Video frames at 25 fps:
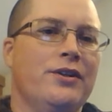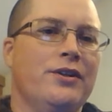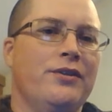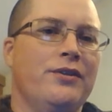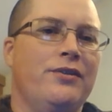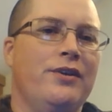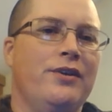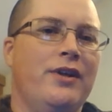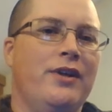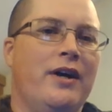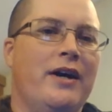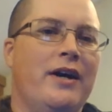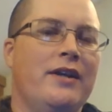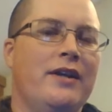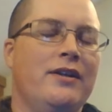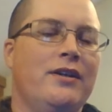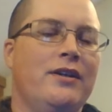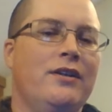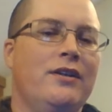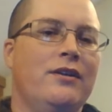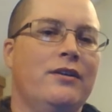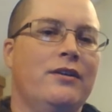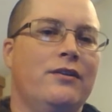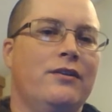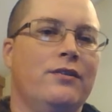that I
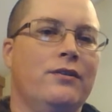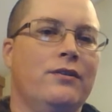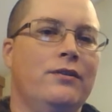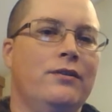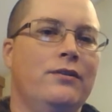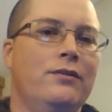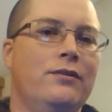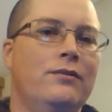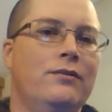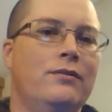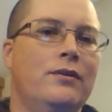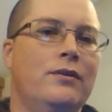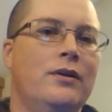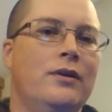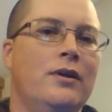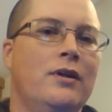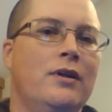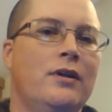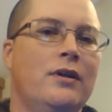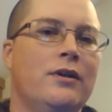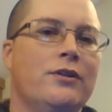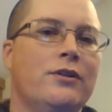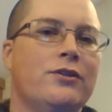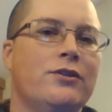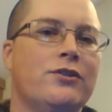needed to
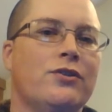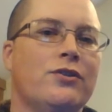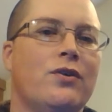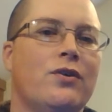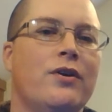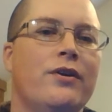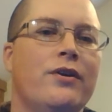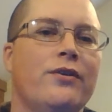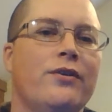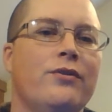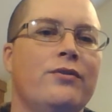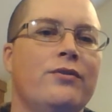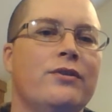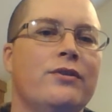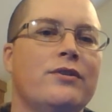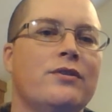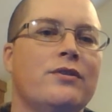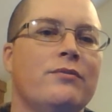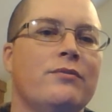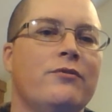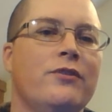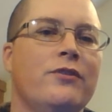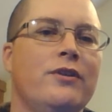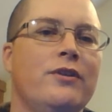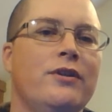start doing
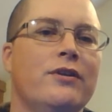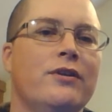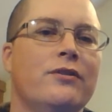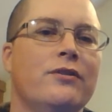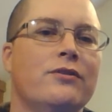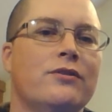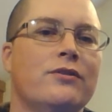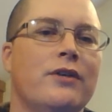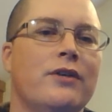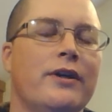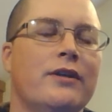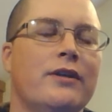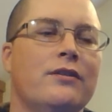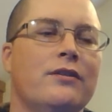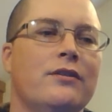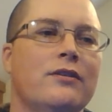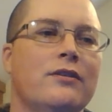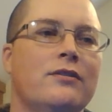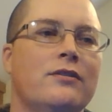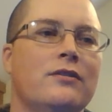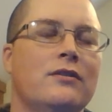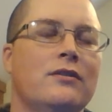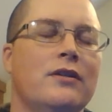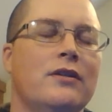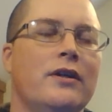some videos like
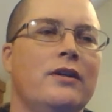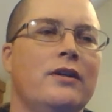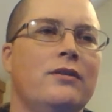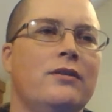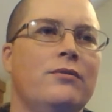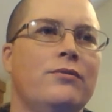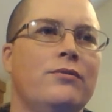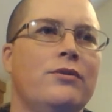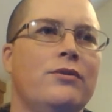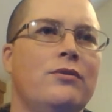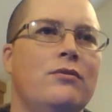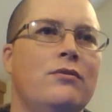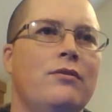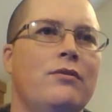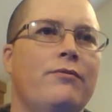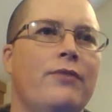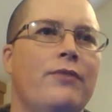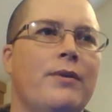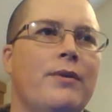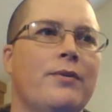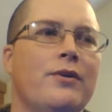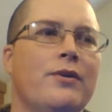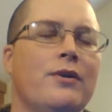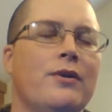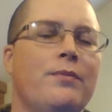this. And I don't know if
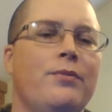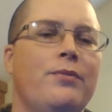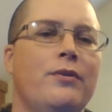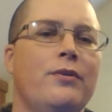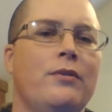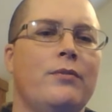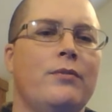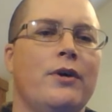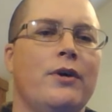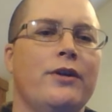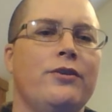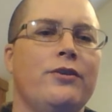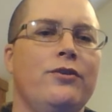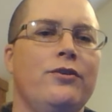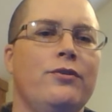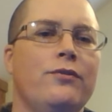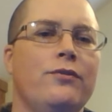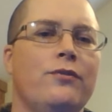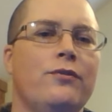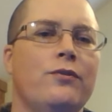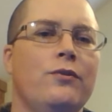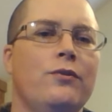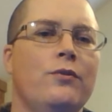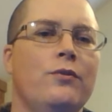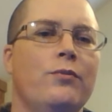I'm going to put them on
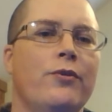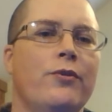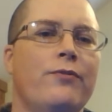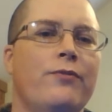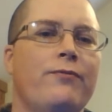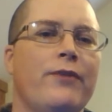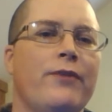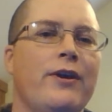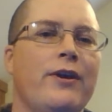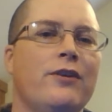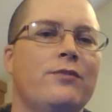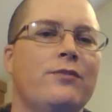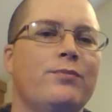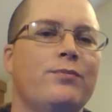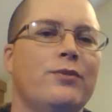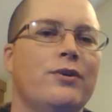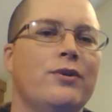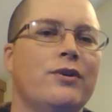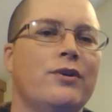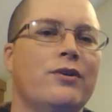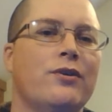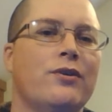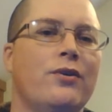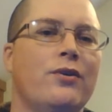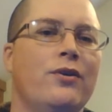YouTube or
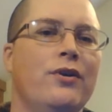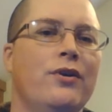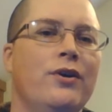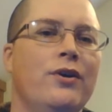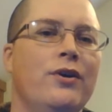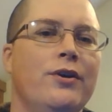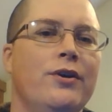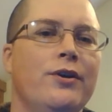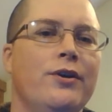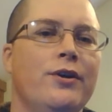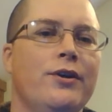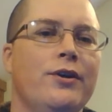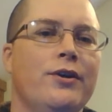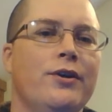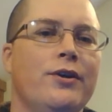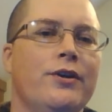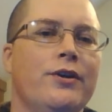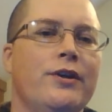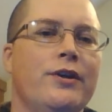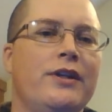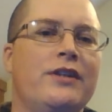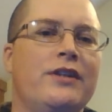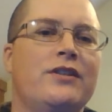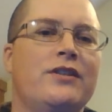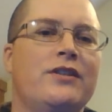Facebook or
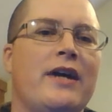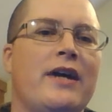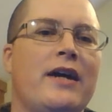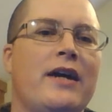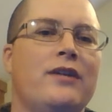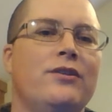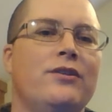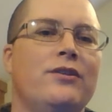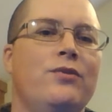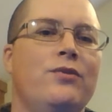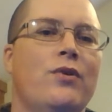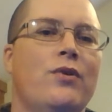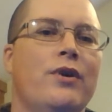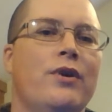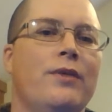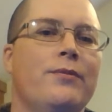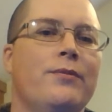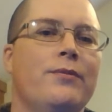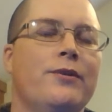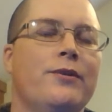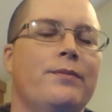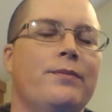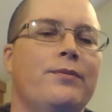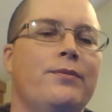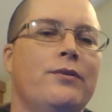exactly what
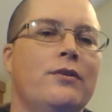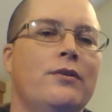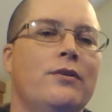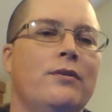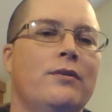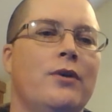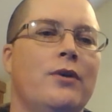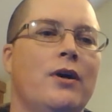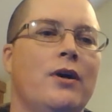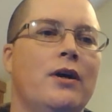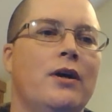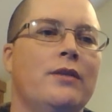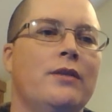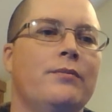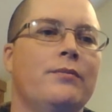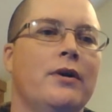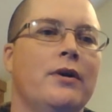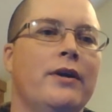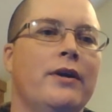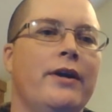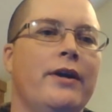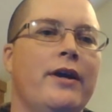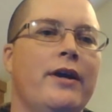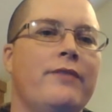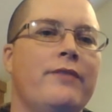I'm going to put them on,
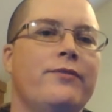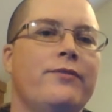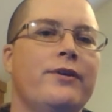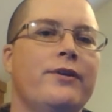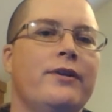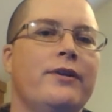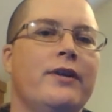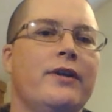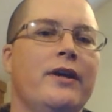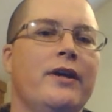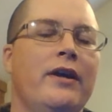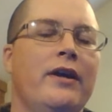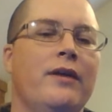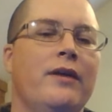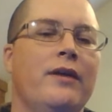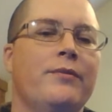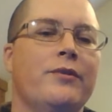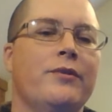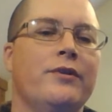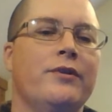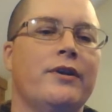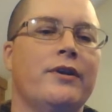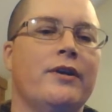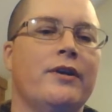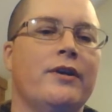but every day I'm
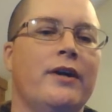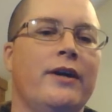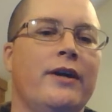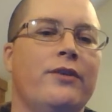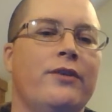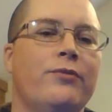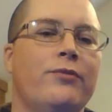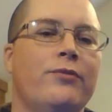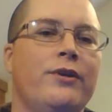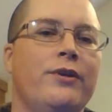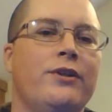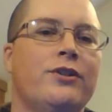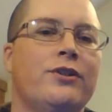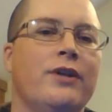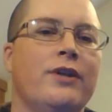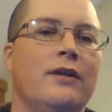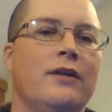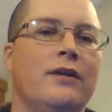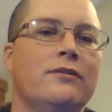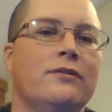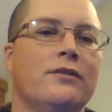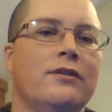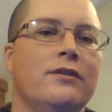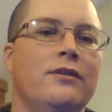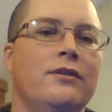going to kind of reach
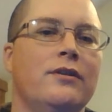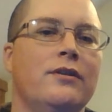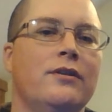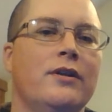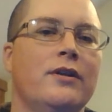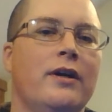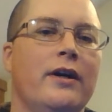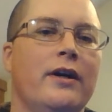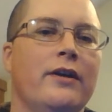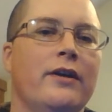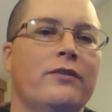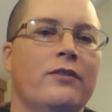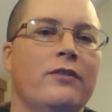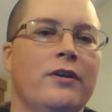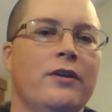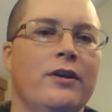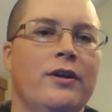out to you guys,